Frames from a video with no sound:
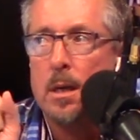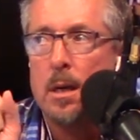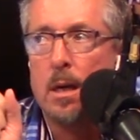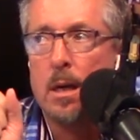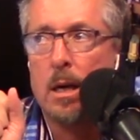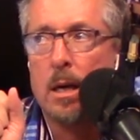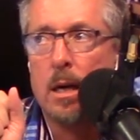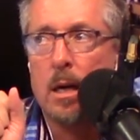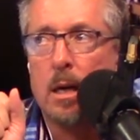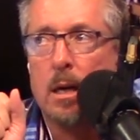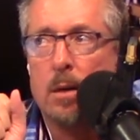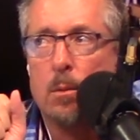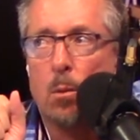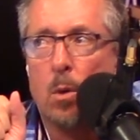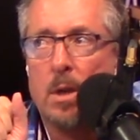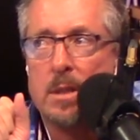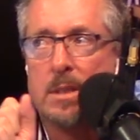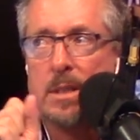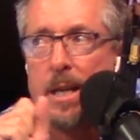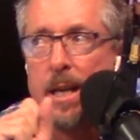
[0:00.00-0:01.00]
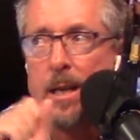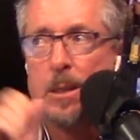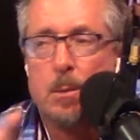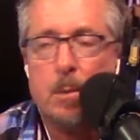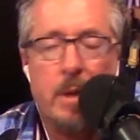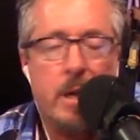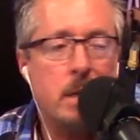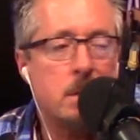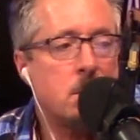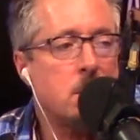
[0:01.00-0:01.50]
Once
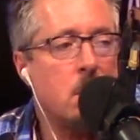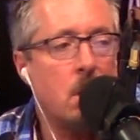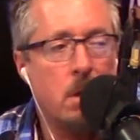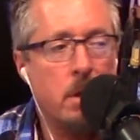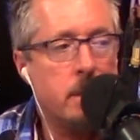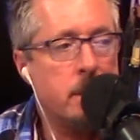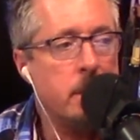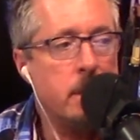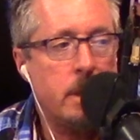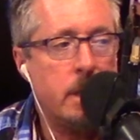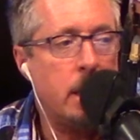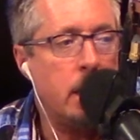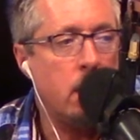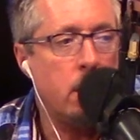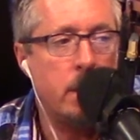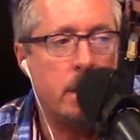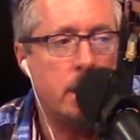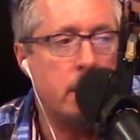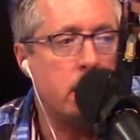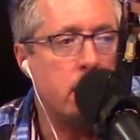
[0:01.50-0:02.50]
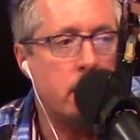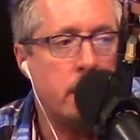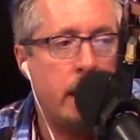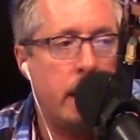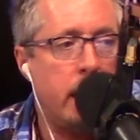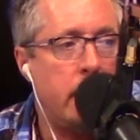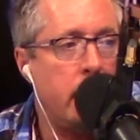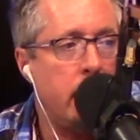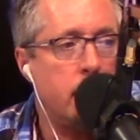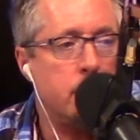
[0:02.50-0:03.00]
ESPN started carrying their
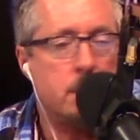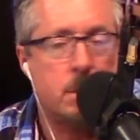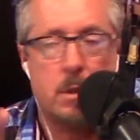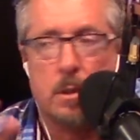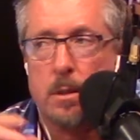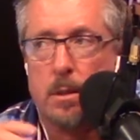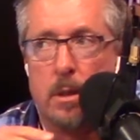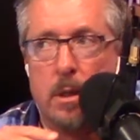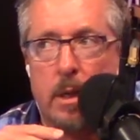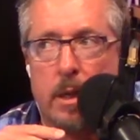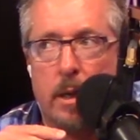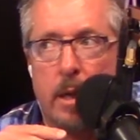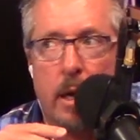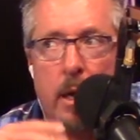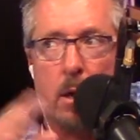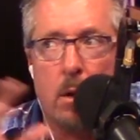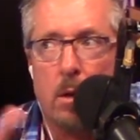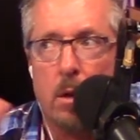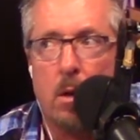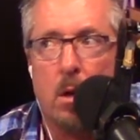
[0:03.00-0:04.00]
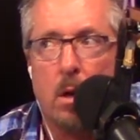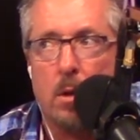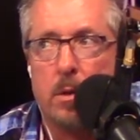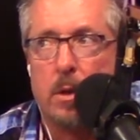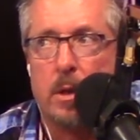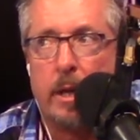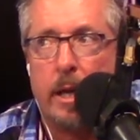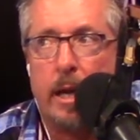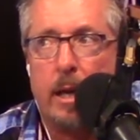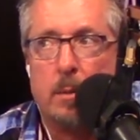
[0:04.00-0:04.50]
games and airing all
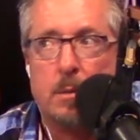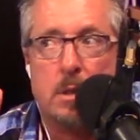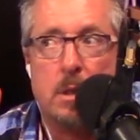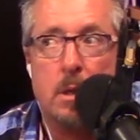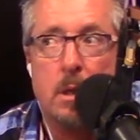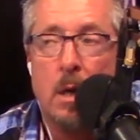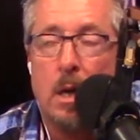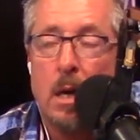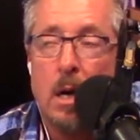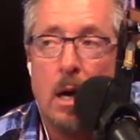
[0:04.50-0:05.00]
their games, and